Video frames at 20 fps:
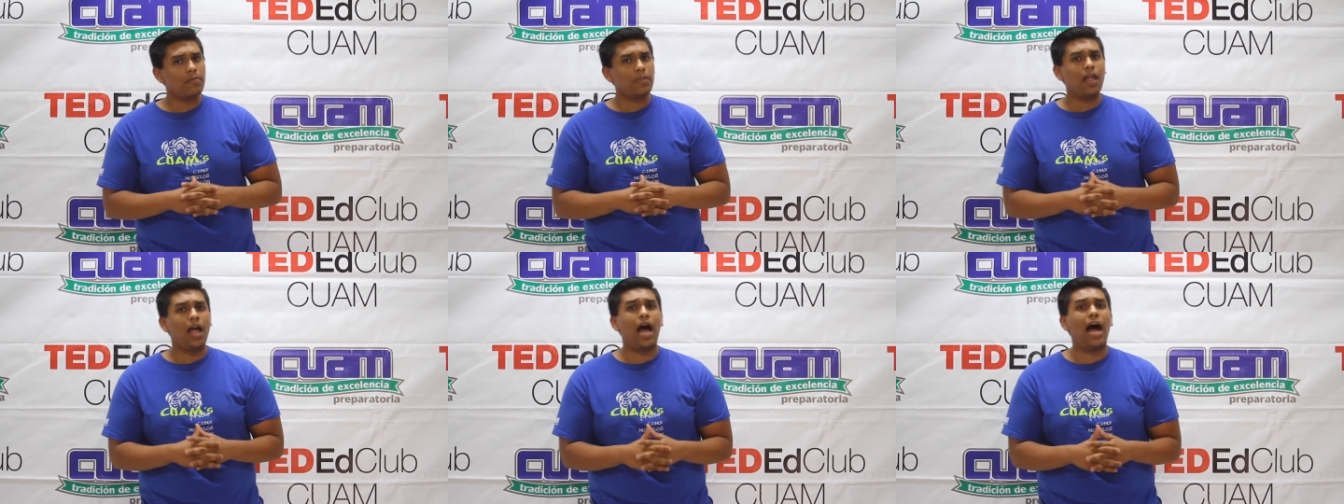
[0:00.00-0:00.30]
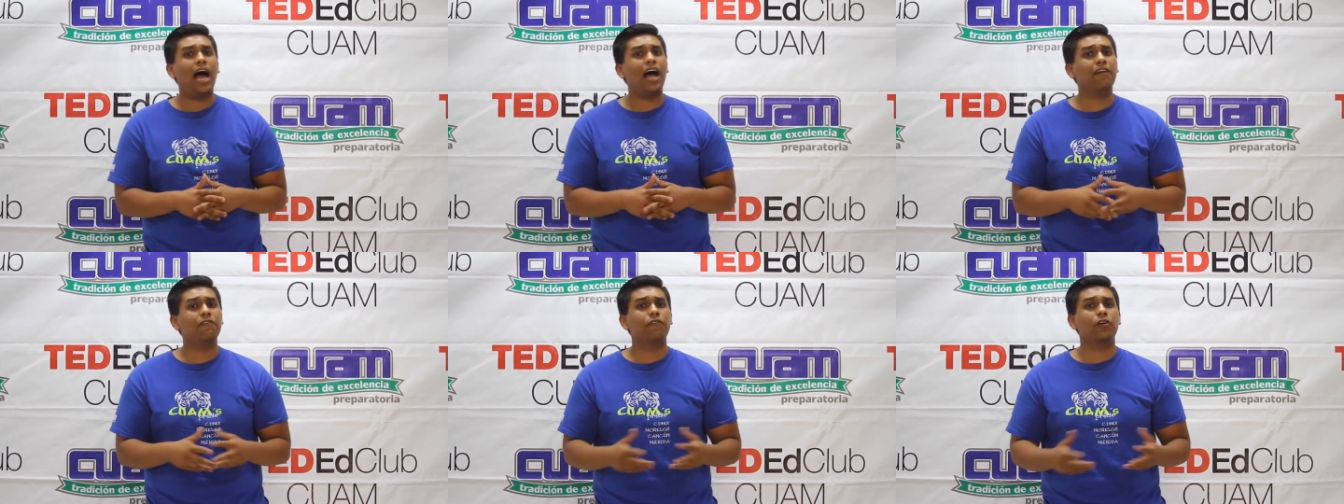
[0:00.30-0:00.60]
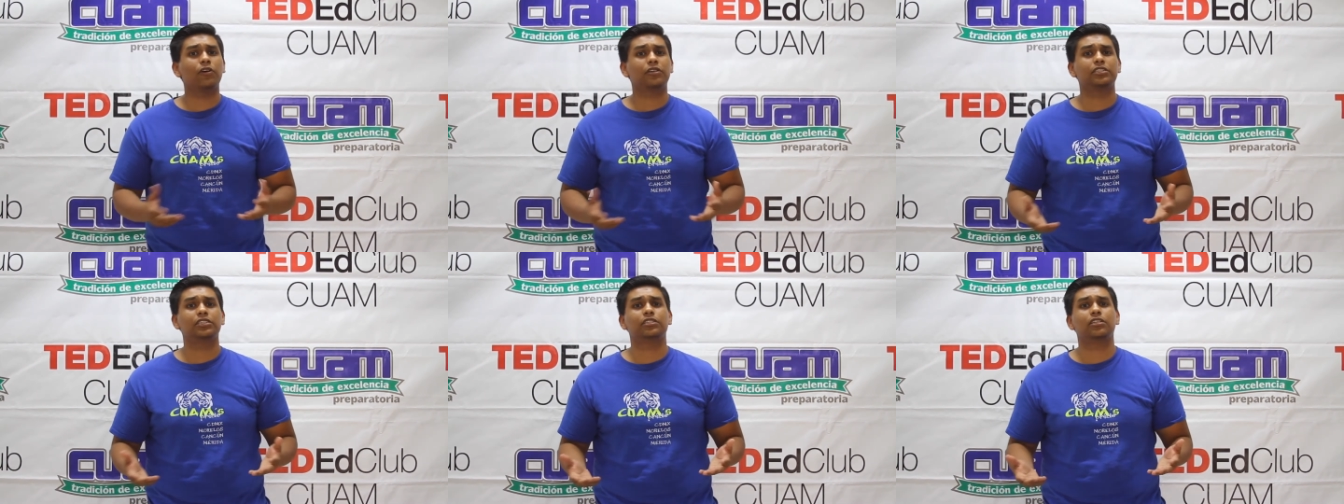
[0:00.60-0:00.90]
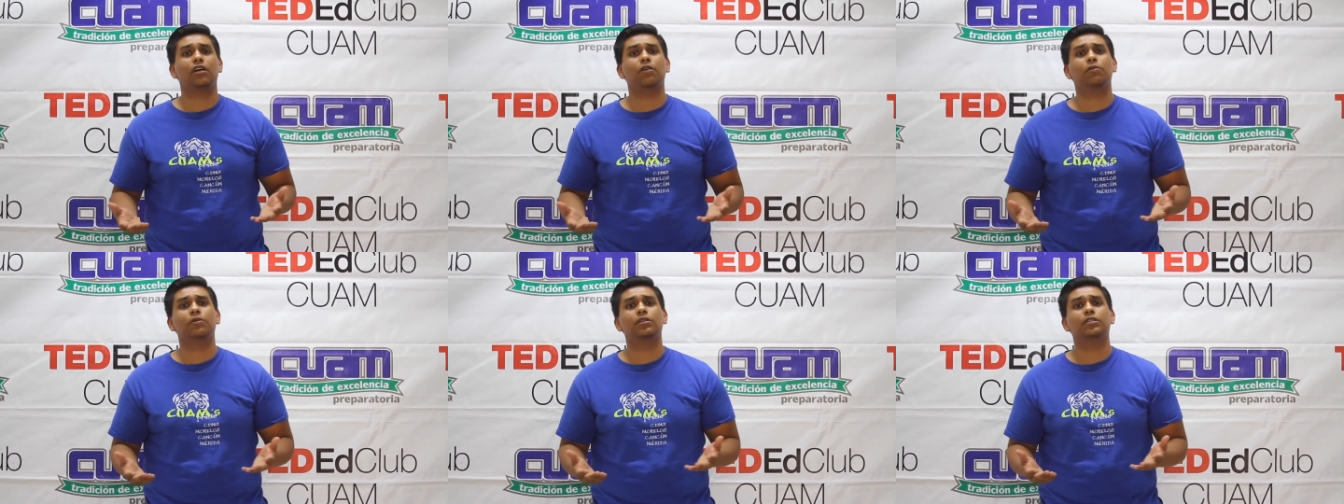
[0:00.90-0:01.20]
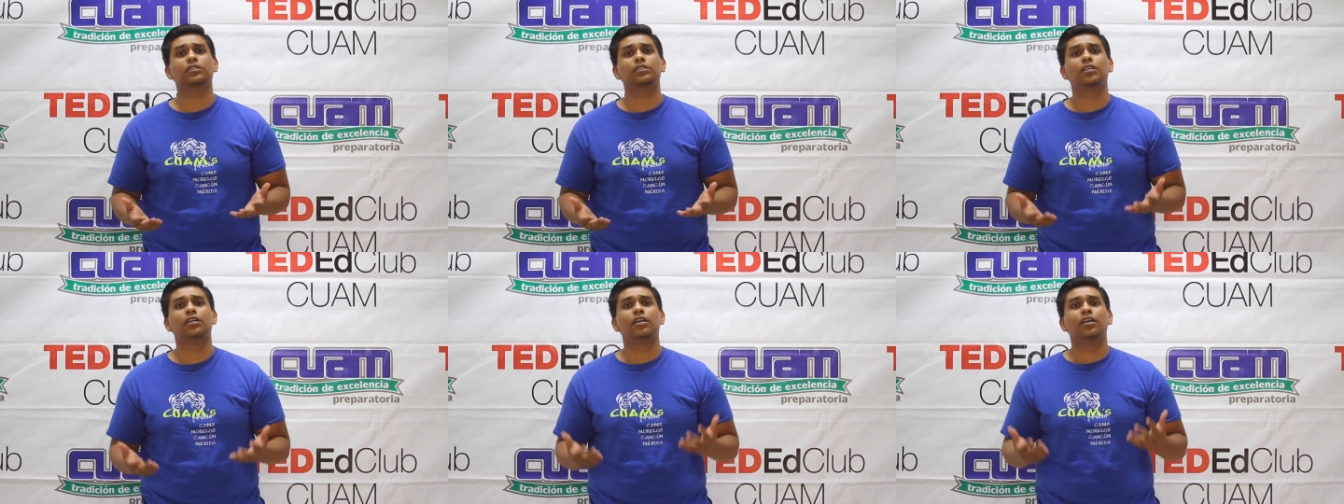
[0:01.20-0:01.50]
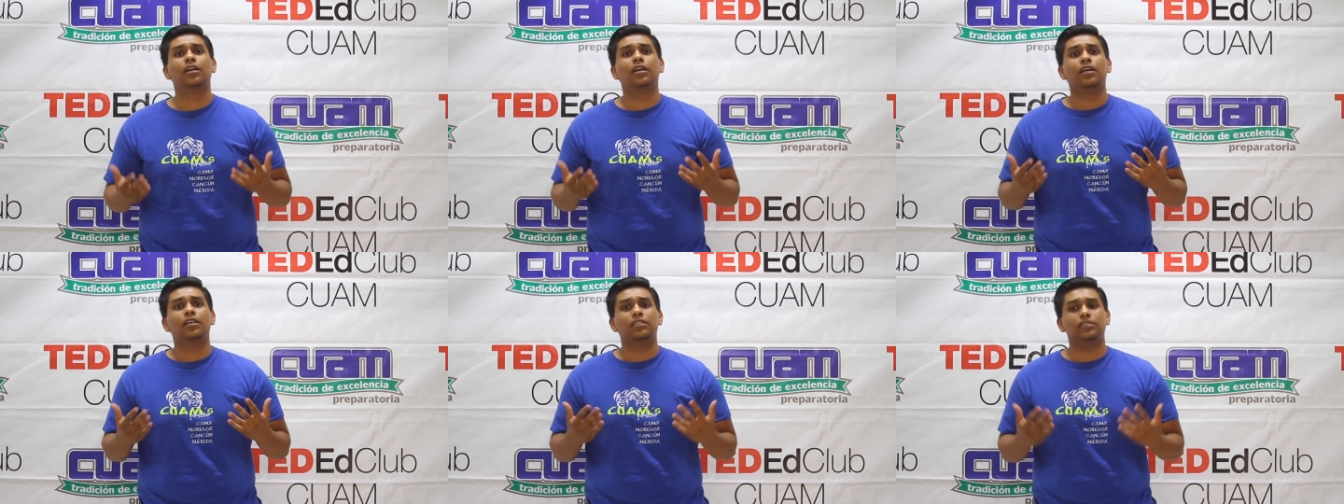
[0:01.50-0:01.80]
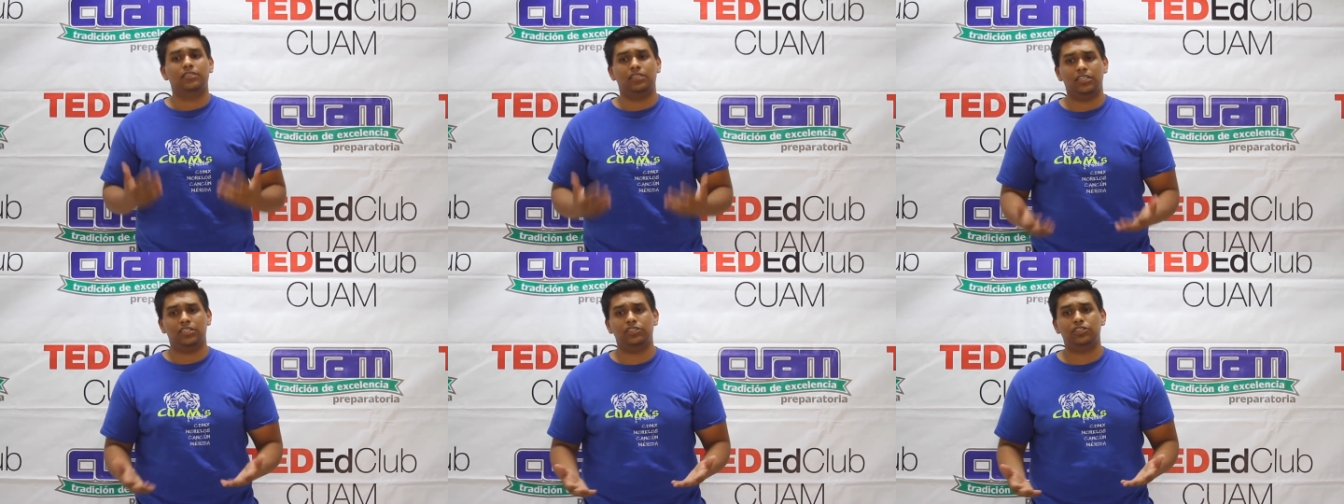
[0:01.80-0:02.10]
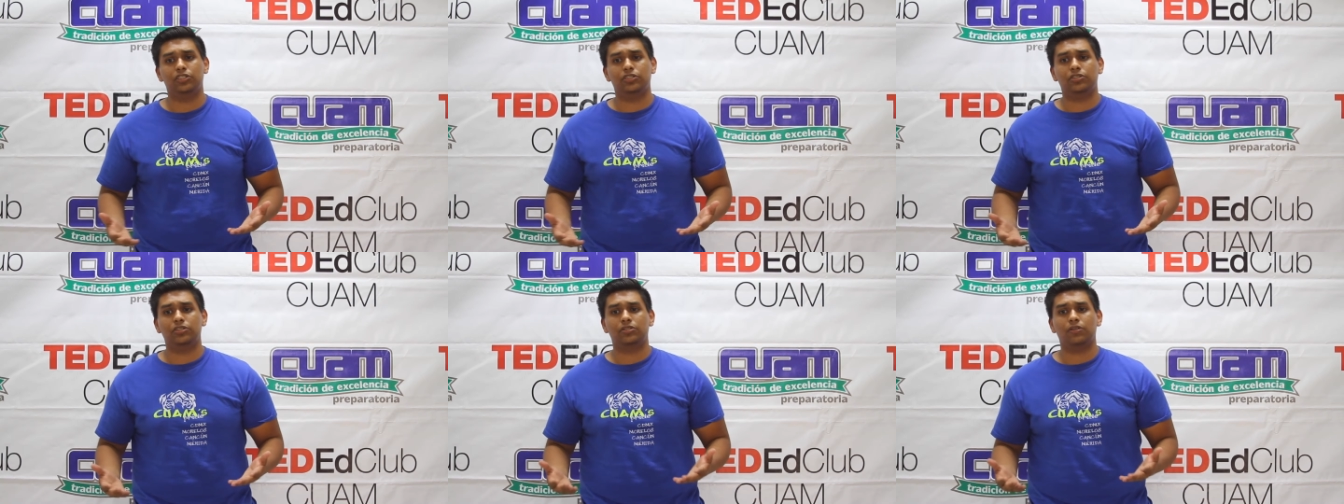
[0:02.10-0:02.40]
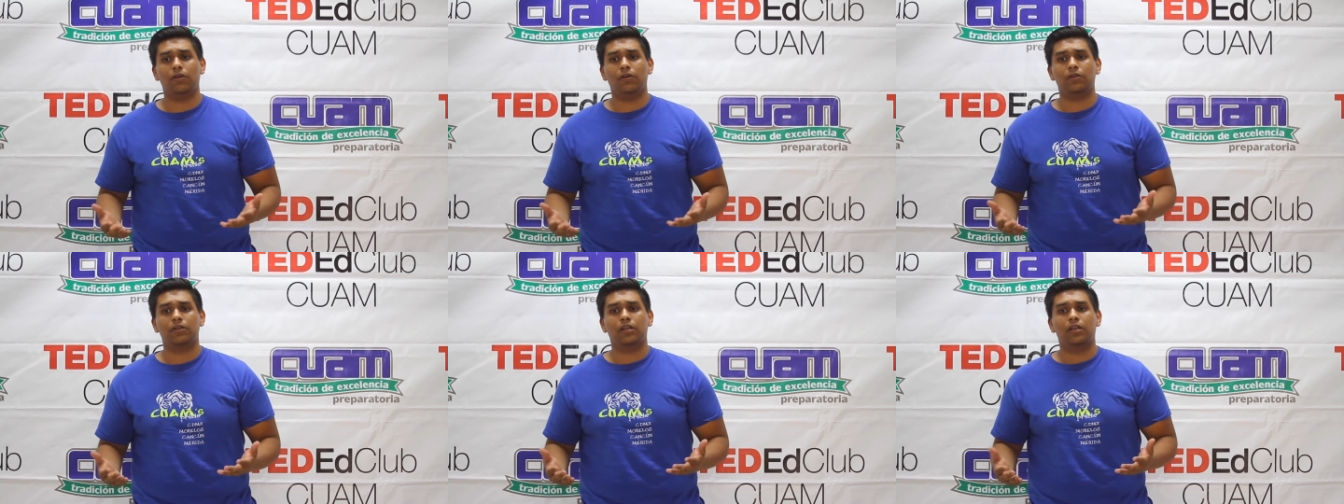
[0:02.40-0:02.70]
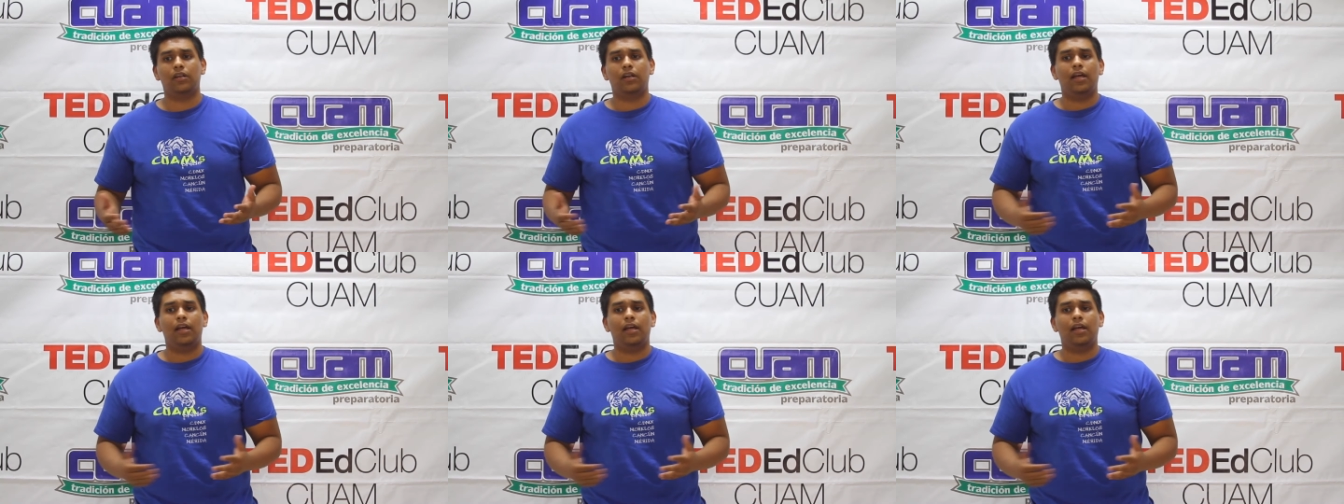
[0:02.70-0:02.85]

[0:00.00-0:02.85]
I have worked since I was six years old.